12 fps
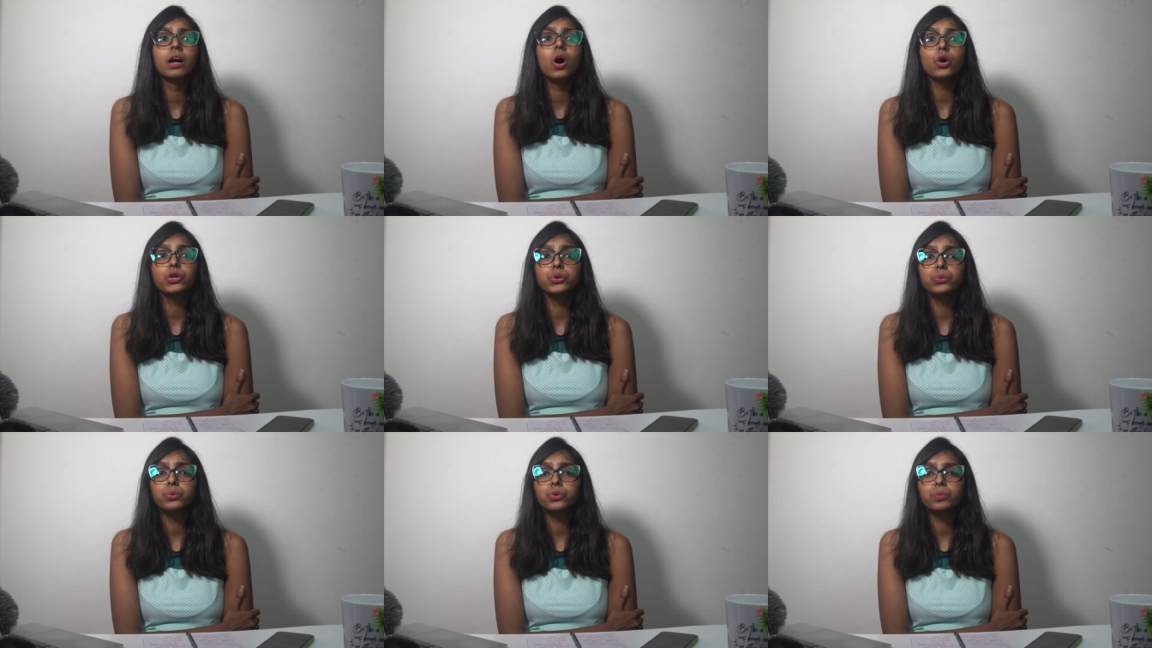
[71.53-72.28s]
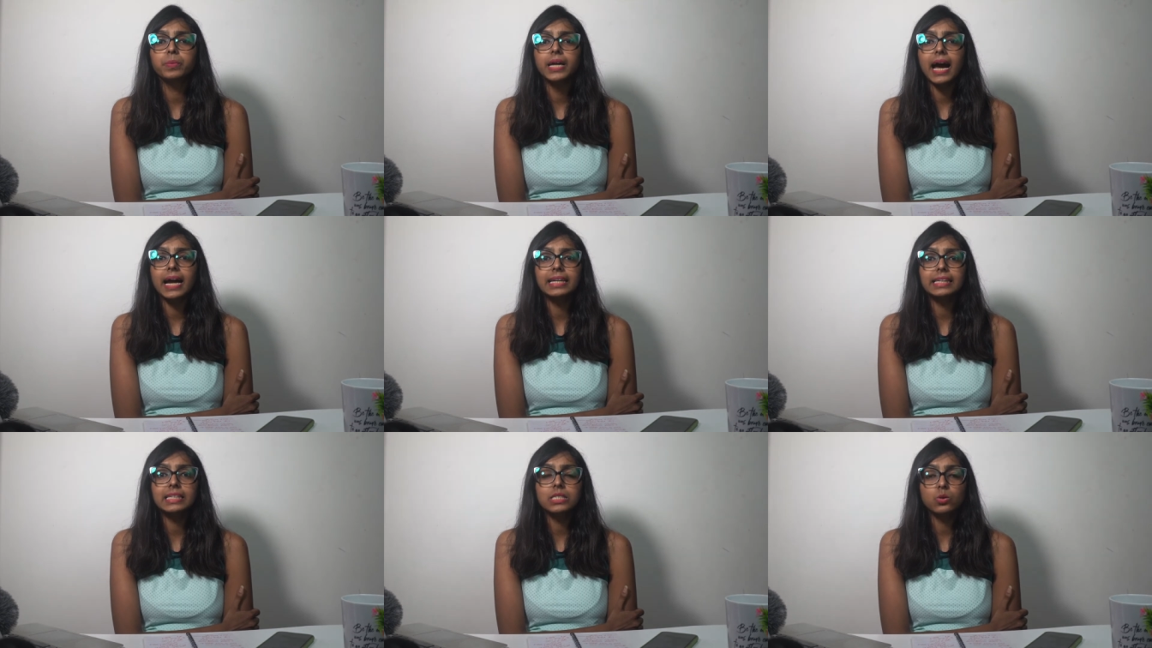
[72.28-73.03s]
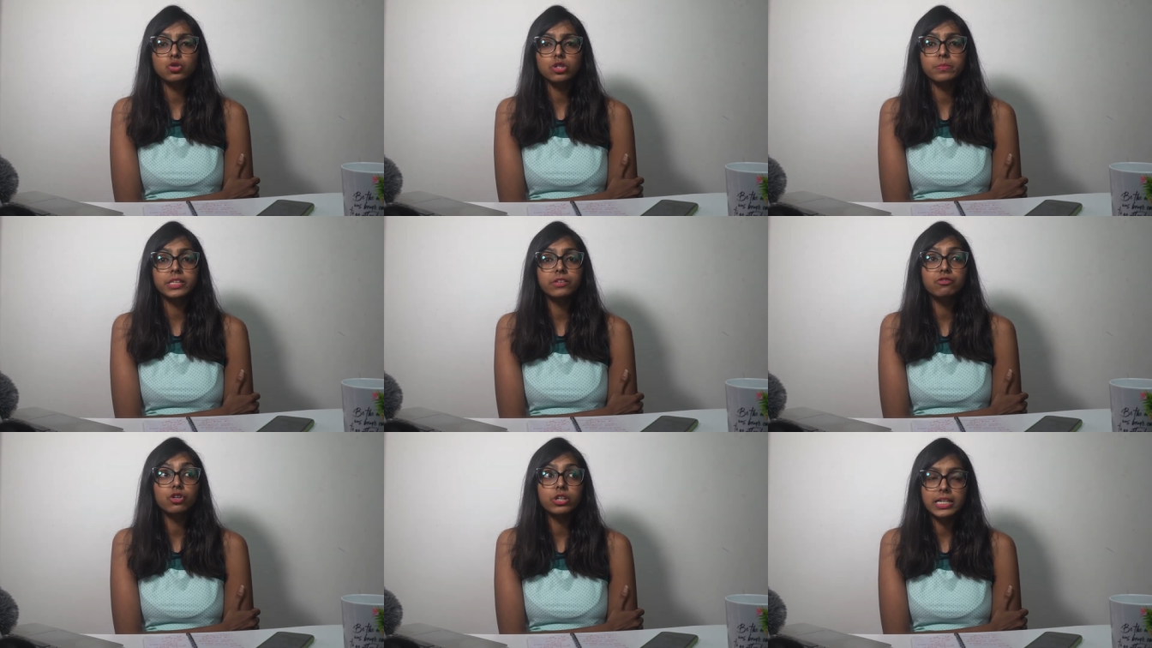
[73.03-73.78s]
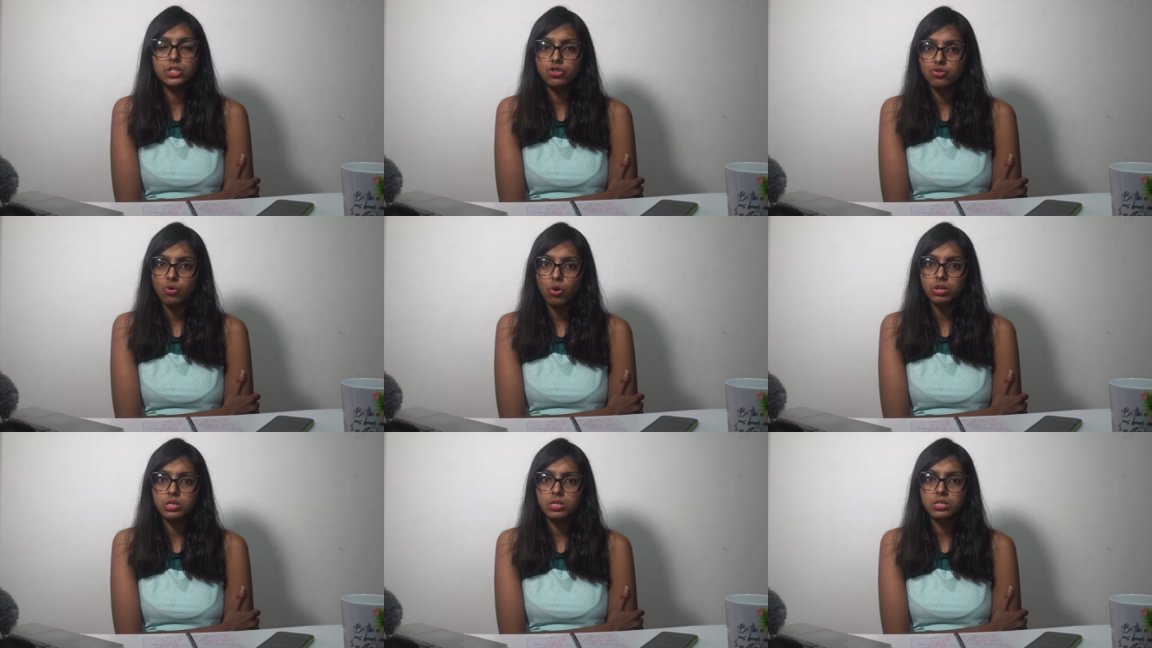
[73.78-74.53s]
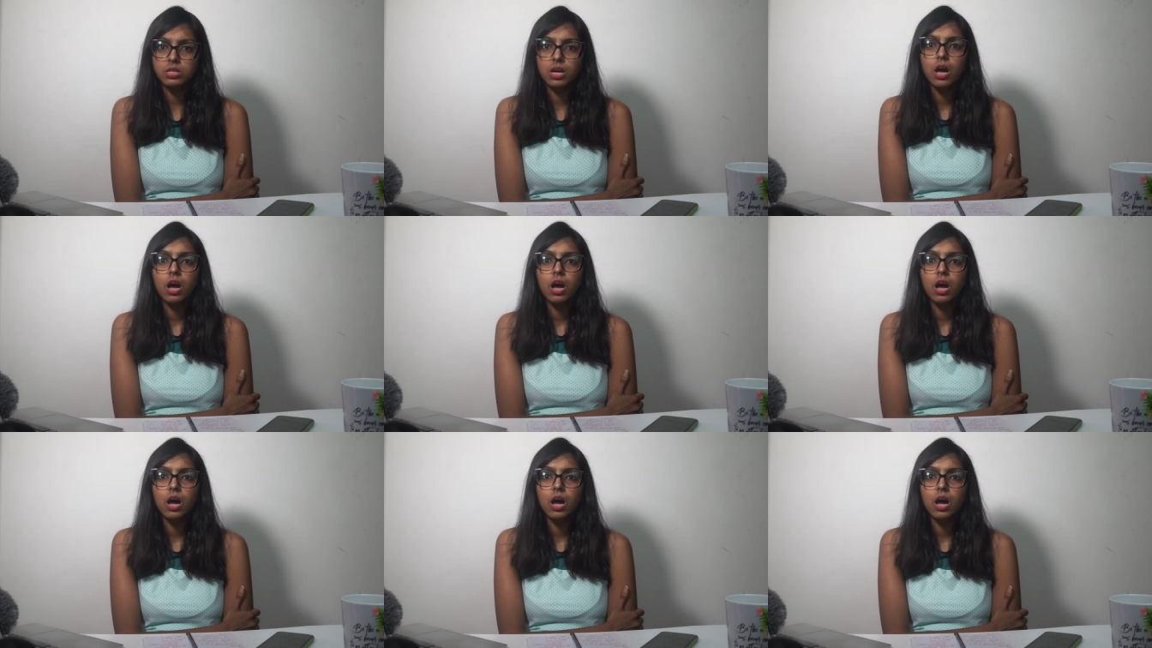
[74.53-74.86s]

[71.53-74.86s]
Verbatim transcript: or you could be handling social media for restaurants